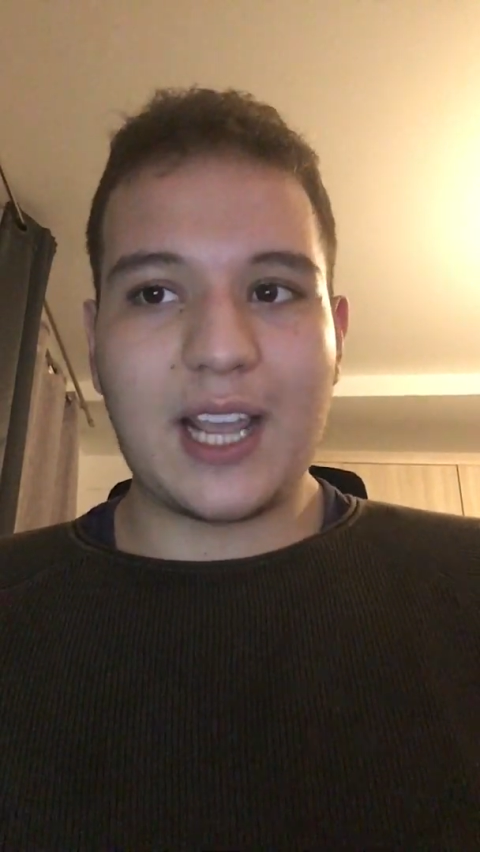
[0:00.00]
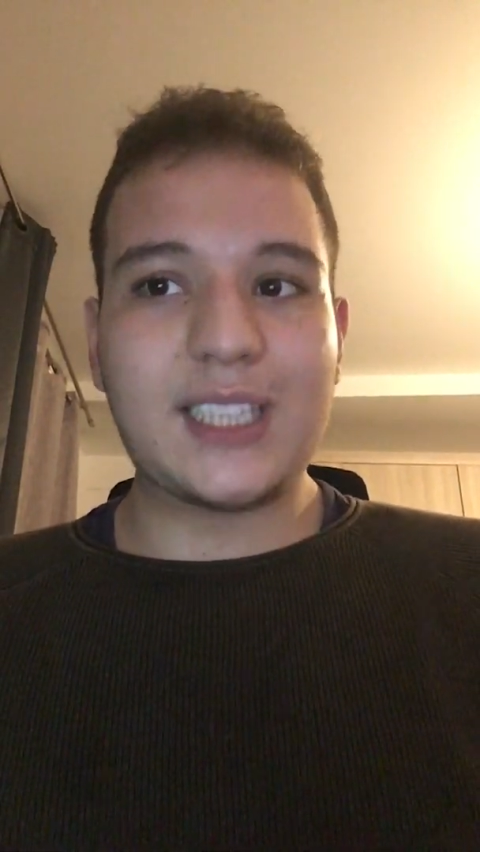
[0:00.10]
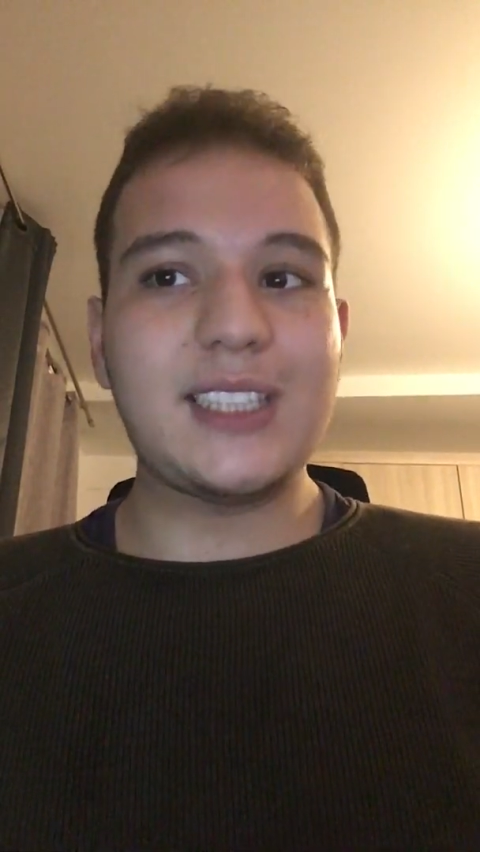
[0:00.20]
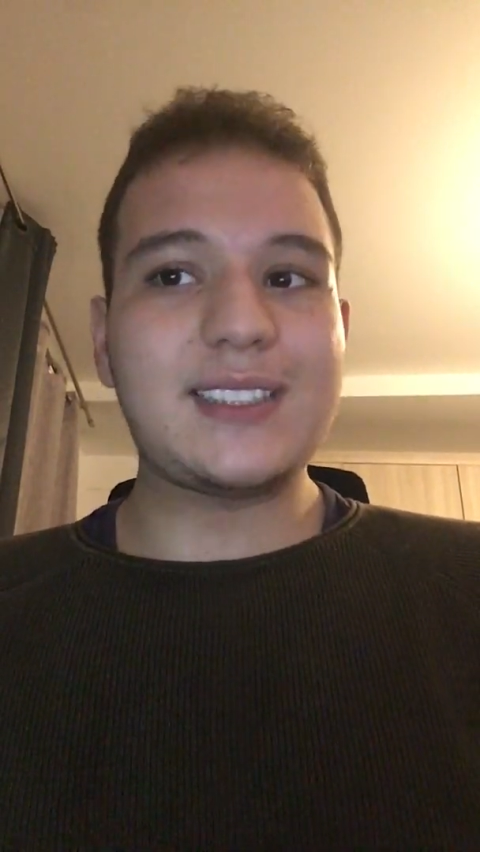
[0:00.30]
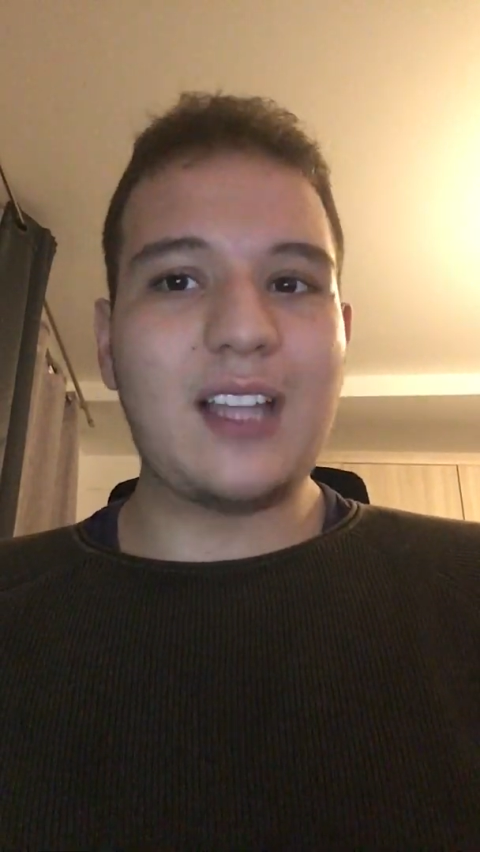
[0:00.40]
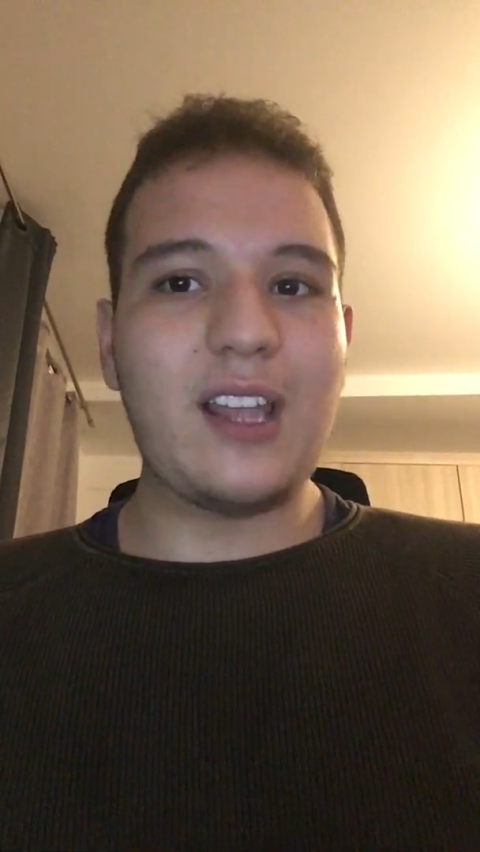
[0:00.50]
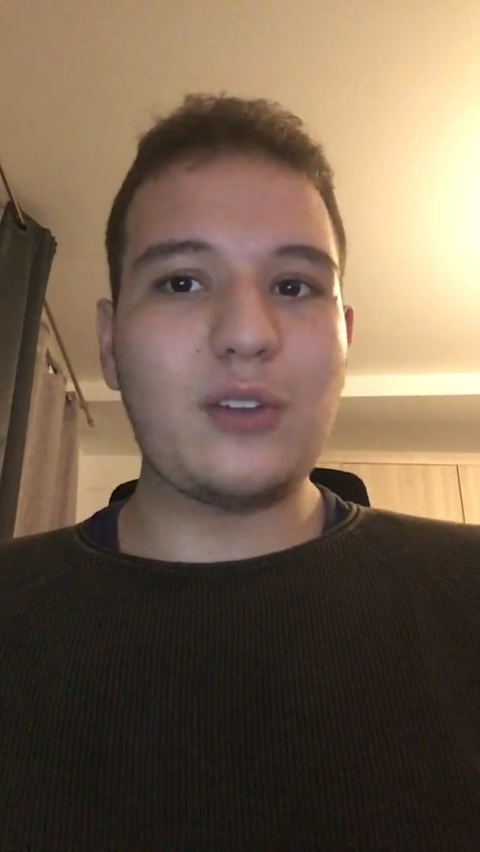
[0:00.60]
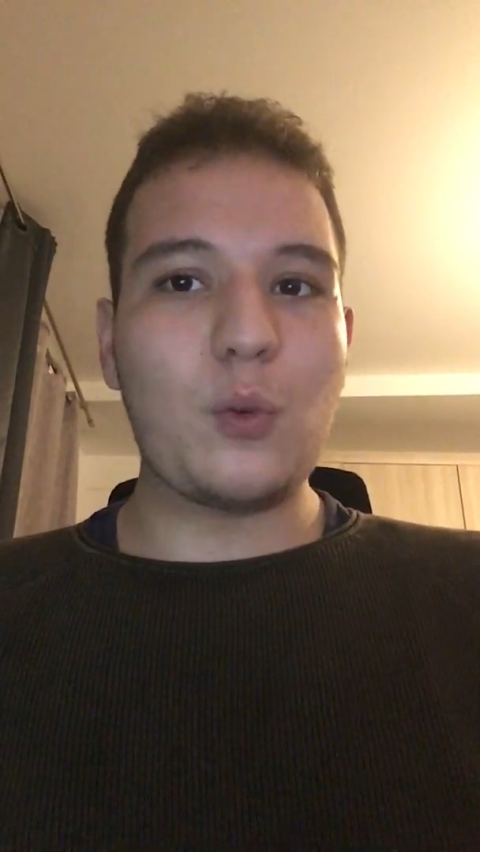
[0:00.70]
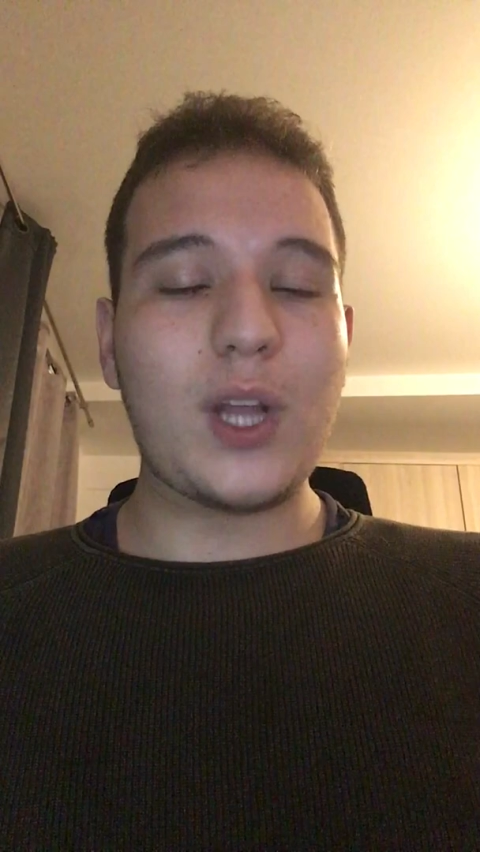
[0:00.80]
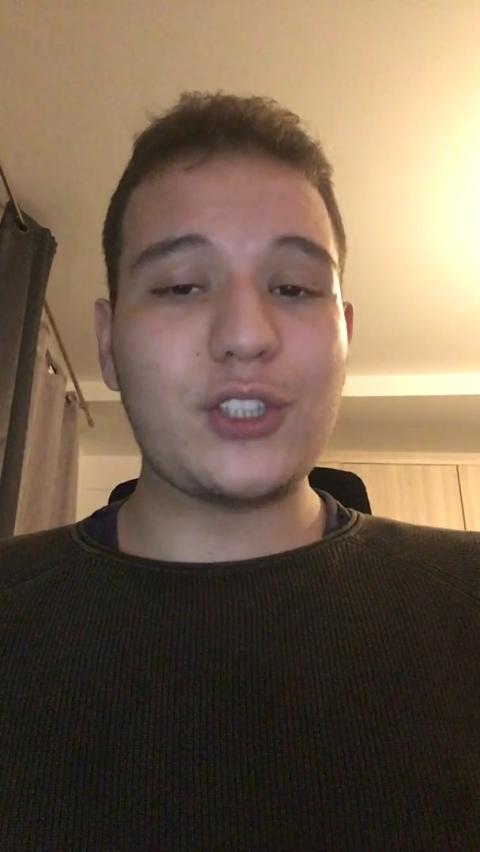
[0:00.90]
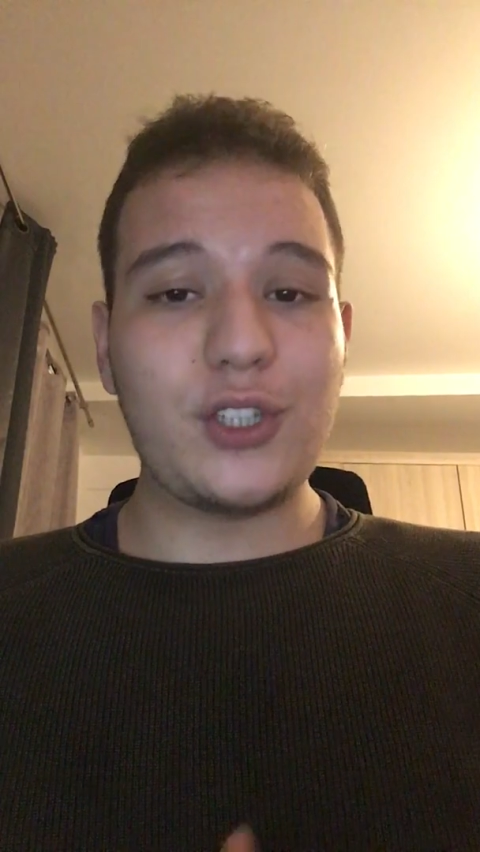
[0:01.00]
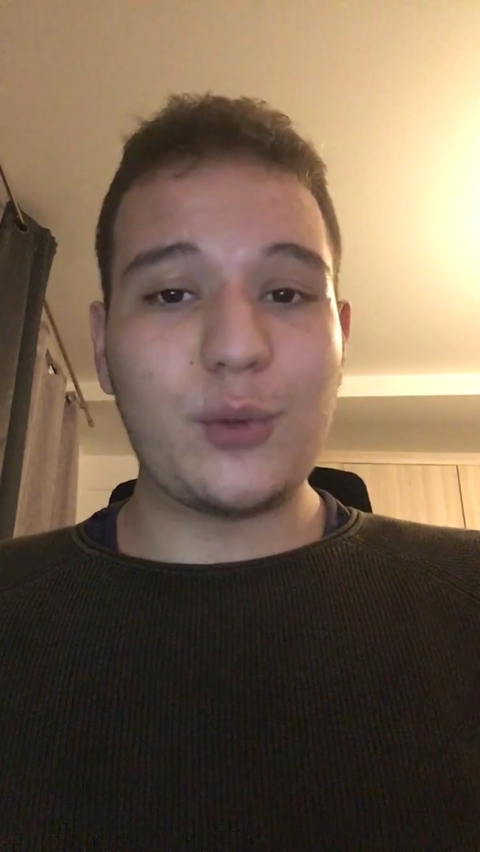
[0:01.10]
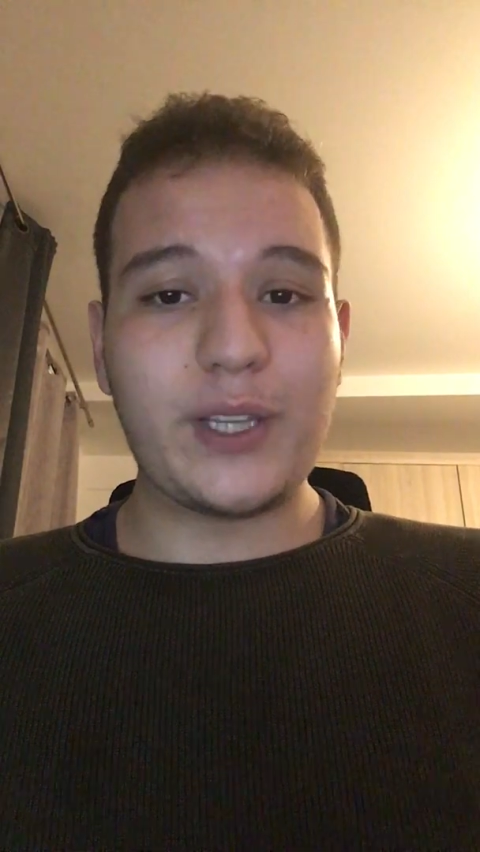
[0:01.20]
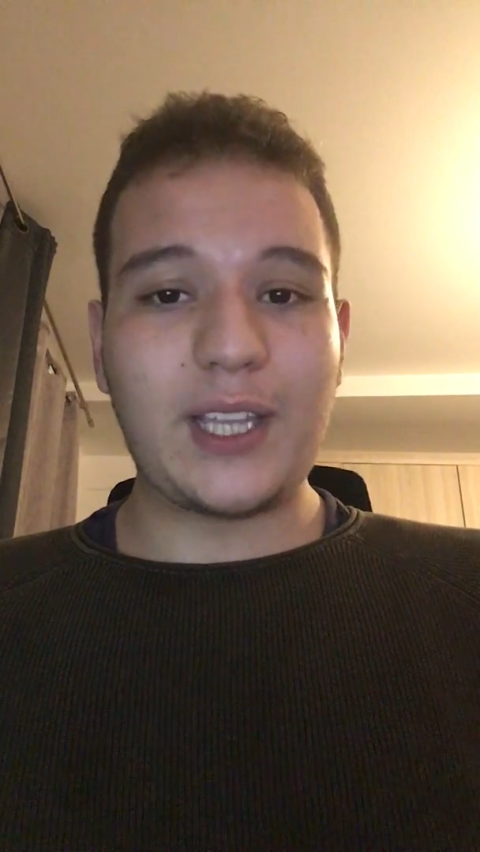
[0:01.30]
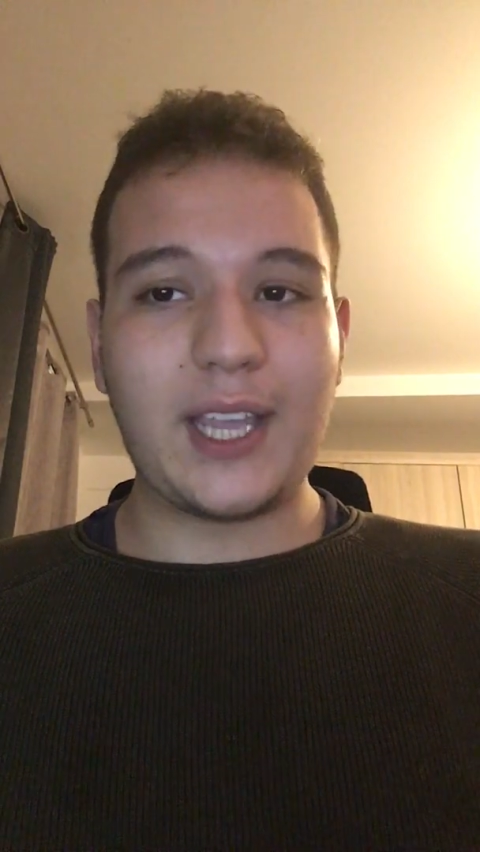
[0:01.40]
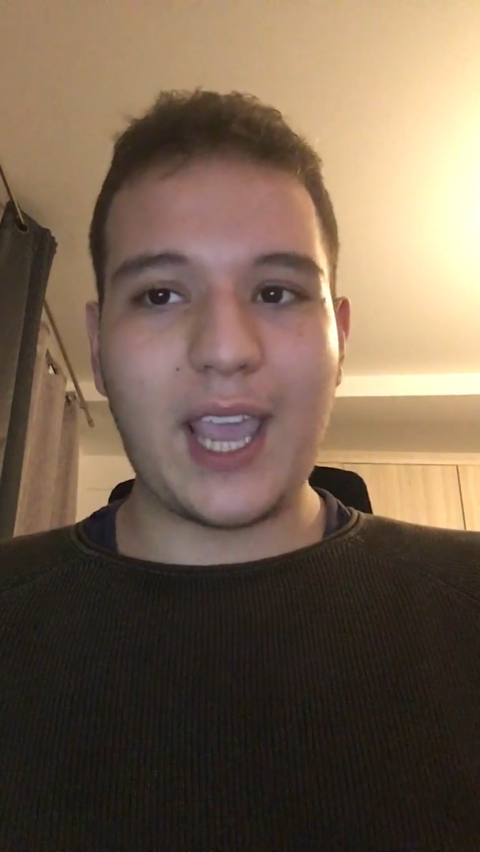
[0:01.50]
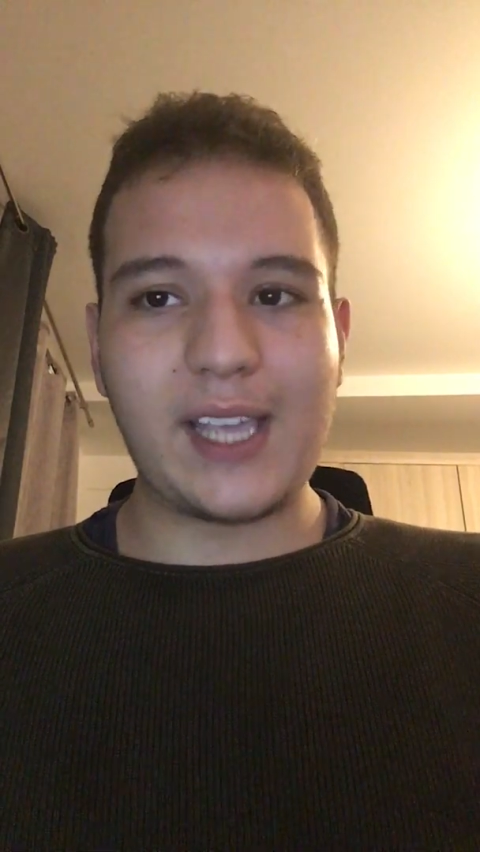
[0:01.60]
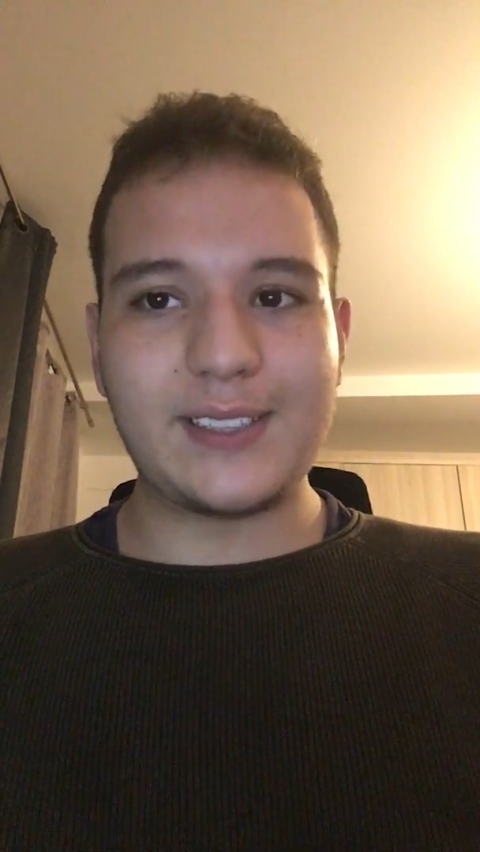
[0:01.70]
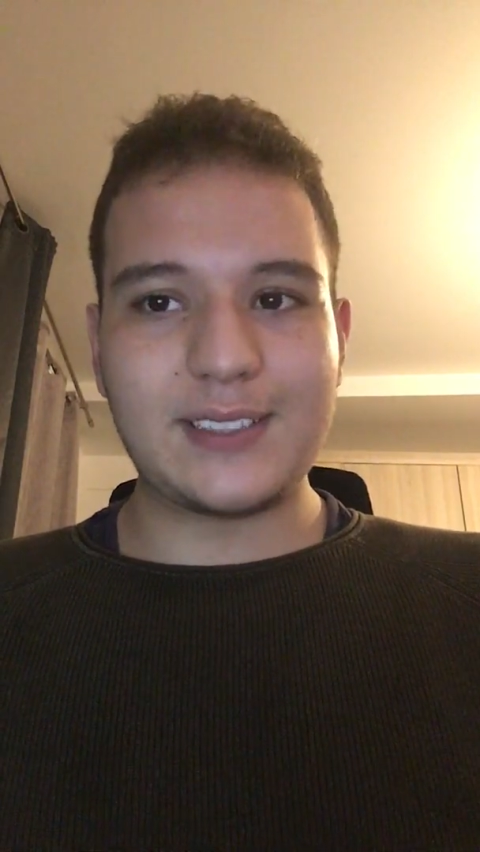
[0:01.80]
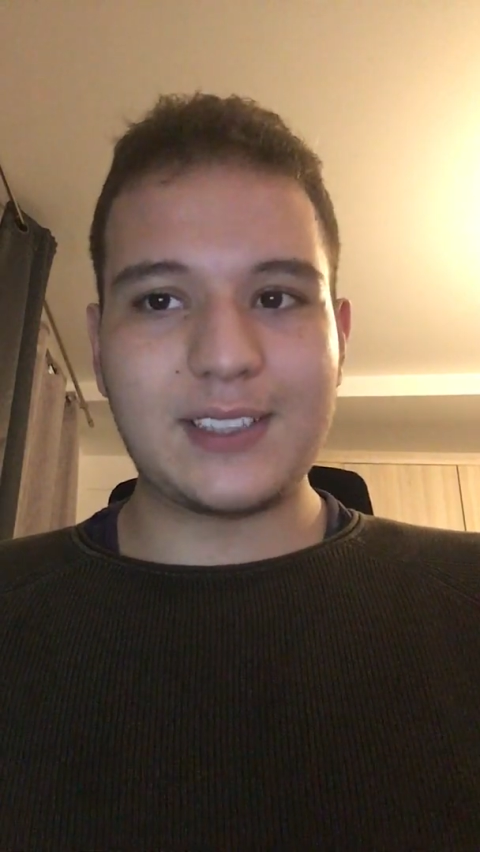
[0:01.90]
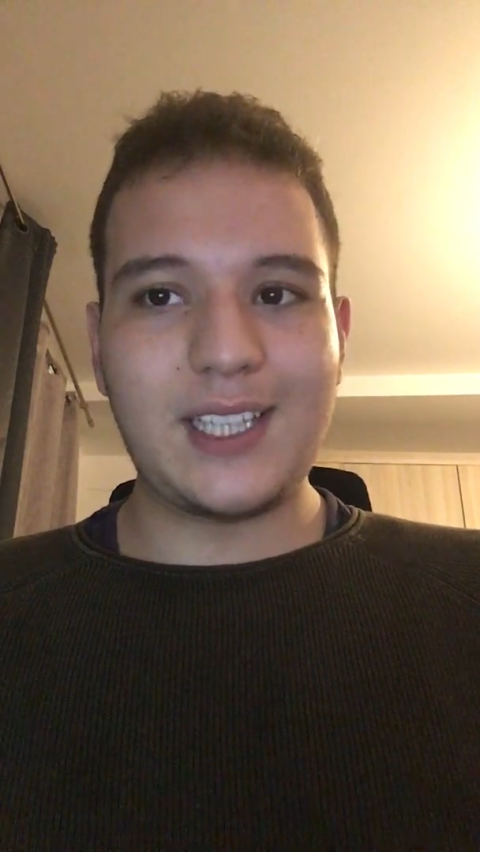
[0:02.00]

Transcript: and decide what to do with the case.